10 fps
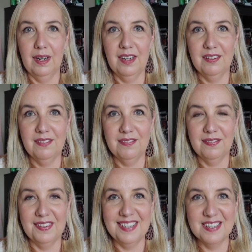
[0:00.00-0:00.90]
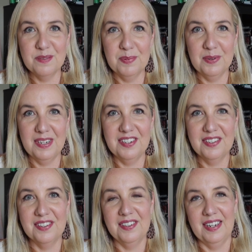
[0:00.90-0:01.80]
of
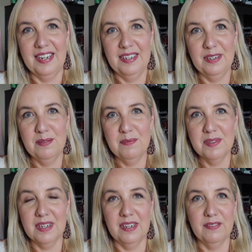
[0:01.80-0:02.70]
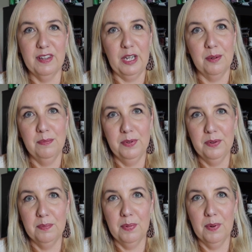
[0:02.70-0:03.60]
inspirational items, kind of like a
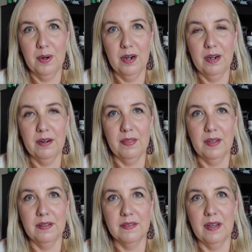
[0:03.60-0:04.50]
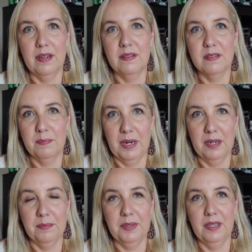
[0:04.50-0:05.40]
mood board, things that
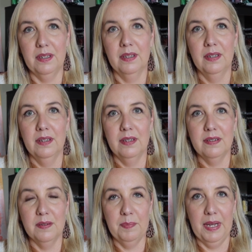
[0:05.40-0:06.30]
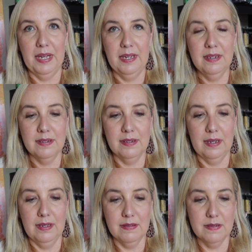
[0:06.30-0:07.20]
inspire me to paint.
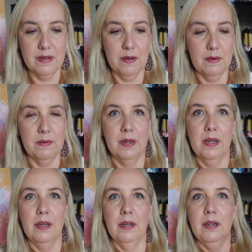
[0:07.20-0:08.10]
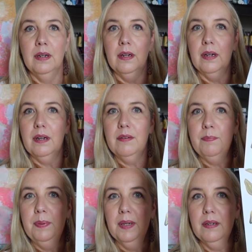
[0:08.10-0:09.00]
And so I
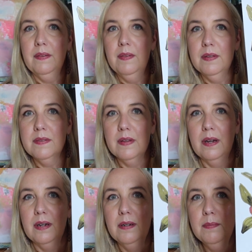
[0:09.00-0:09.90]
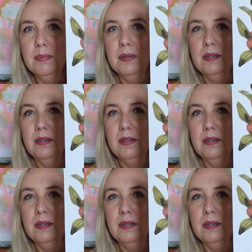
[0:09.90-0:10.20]
picked this up.